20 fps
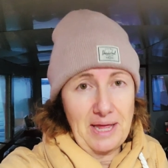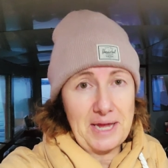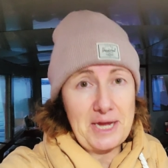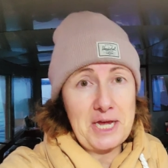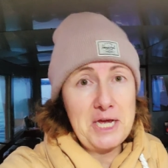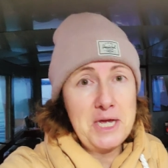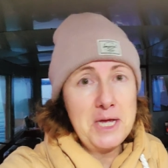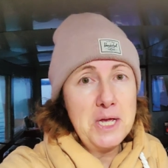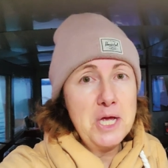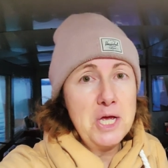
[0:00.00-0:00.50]

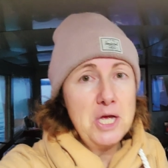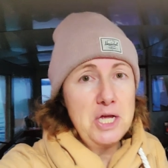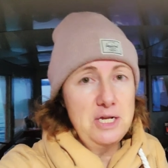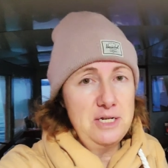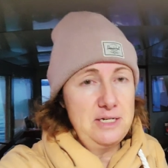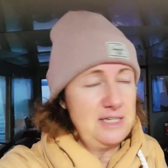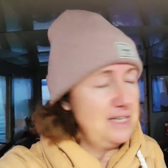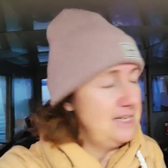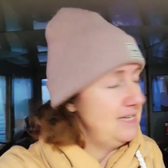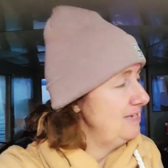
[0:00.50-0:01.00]
Like,
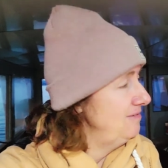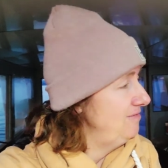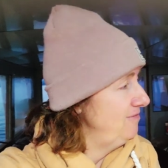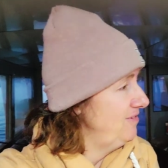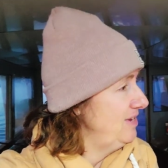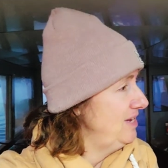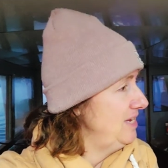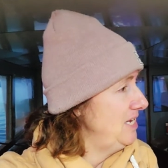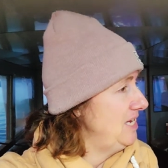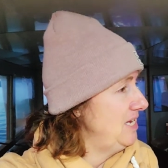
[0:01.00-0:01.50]

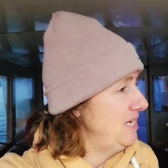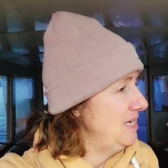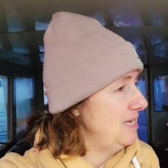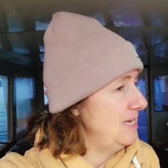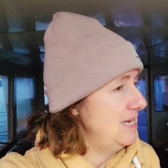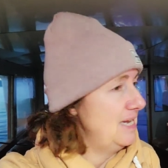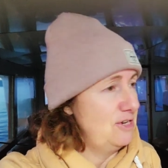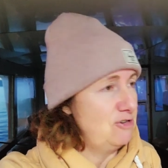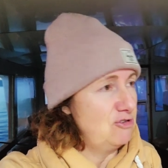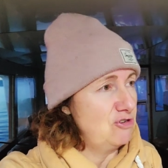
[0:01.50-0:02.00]

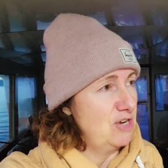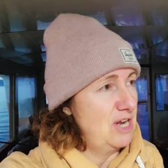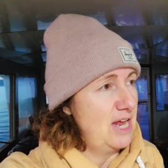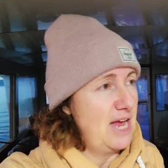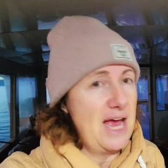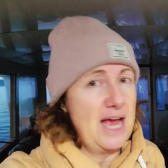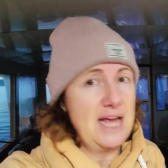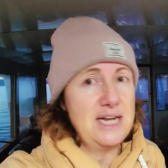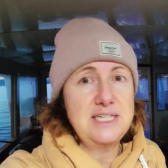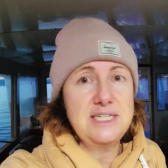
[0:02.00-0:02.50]
TV,
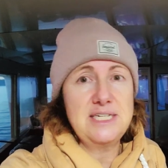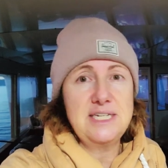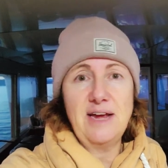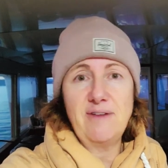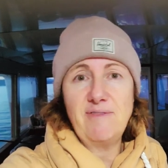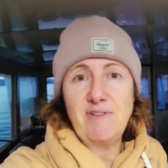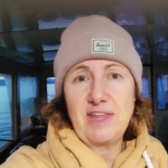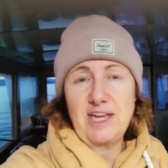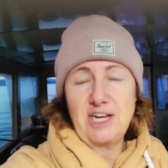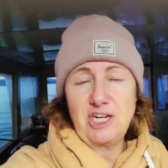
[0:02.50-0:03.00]
internet,
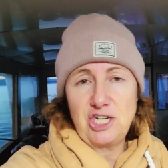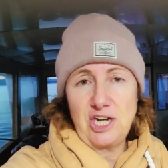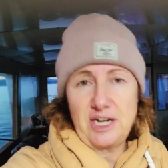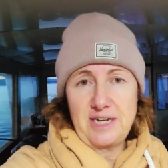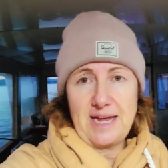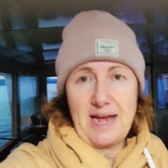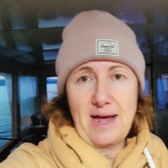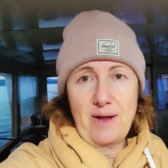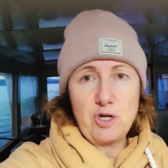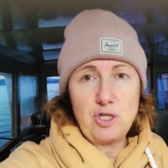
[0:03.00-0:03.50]
everything shut
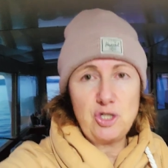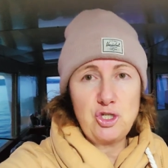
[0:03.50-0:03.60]
down.